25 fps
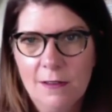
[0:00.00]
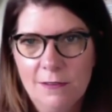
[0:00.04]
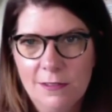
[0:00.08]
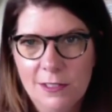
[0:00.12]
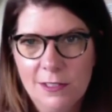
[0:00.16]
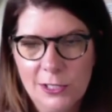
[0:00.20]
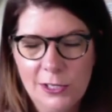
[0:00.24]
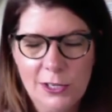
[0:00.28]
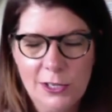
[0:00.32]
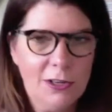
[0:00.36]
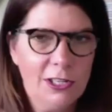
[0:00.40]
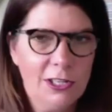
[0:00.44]

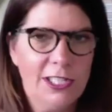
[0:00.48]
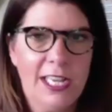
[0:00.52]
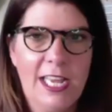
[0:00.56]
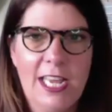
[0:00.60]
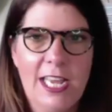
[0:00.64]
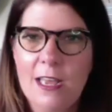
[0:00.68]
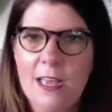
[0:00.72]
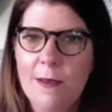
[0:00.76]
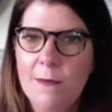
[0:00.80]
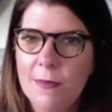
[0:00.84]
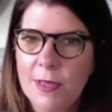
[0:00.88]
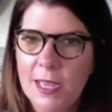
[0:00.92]
So your
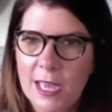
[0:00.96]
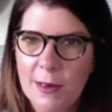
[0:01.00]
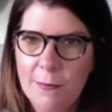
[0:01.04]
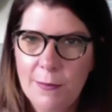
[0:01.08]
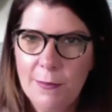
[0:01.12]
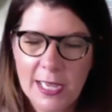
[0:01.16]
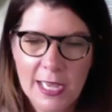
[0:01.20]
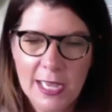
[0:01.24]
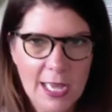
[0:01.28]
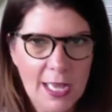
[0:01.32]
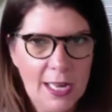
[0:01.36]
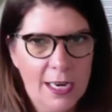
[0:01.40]
team can
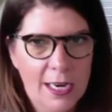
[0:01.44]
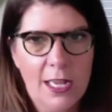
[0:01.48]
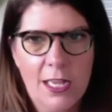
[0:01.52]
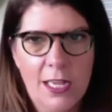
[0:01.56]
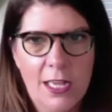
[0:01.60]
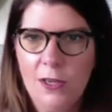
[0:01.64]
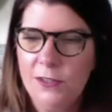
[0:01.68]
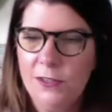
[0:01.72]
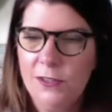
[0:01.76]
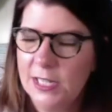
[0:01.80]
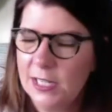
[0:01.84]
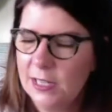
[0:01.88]
begin
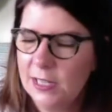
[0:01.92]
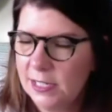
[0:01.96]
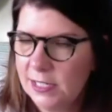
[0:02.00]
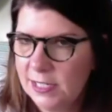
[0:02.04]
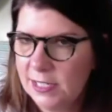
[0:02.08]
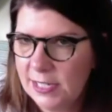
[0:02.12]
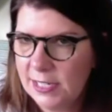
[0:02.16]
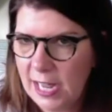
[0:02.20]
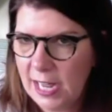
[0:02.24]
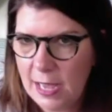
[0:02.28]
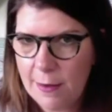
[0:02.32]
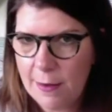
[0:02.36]
using the
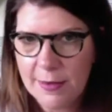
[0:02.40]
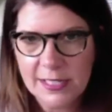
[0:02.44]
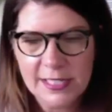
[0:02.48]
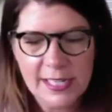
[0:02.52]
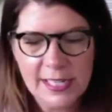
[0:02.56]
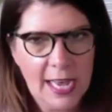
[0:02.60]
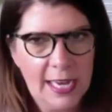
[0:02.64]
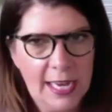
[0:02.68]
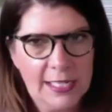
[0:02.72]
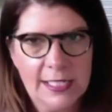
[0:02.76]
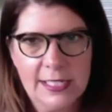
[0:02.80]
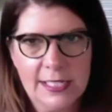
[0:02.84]
same
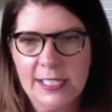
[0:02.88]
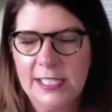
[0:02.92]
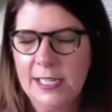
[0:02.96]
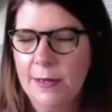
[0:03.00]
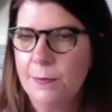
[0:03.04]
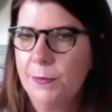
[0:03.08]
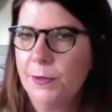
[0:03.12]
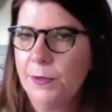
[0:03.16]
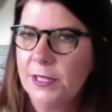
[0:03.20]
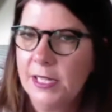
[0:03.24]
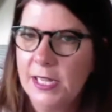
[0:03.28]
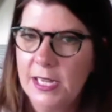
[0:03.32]
exact
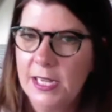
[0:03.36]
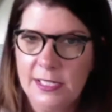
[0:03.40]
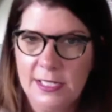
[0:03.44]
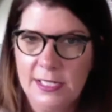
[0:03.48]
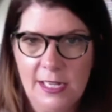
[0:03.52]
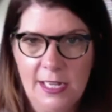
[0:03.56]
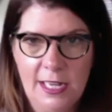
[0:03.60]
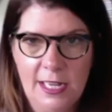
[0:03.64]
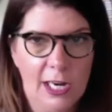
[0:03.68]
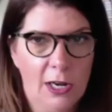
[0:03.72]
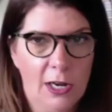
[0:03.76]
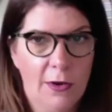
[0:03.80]
simple,
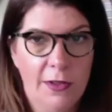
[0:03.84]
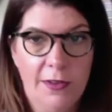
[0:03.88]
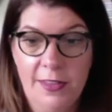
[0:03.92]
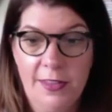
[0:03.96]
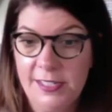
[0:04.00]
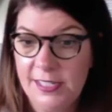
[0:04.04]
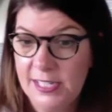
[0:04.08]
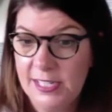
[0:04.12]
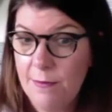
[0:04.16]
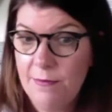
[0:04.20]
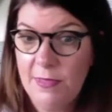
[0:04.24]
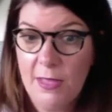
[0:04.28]
easy, and the
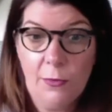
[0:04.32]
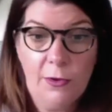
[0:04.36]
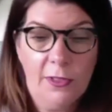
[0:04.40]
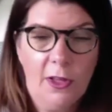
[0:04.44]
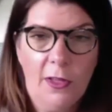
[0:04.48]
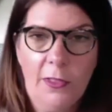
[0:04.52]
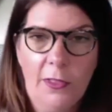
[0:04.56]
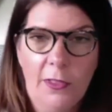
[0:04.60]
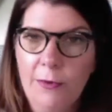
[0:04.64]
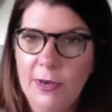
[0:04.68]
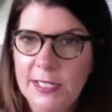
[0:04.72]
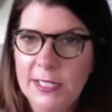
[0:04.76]
same thing with
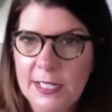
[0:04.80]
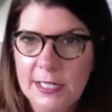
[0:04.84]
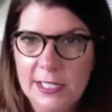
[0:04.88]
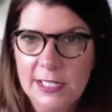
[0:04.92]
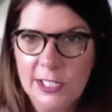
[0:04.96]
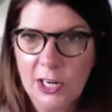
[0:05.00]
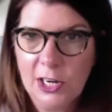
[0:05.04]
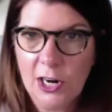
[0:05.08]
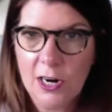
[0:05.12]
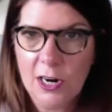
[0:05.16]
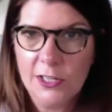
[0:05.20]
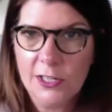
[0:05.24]
all the rest of
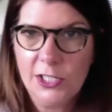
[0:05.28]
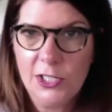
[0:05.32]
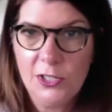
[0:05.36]
these cards.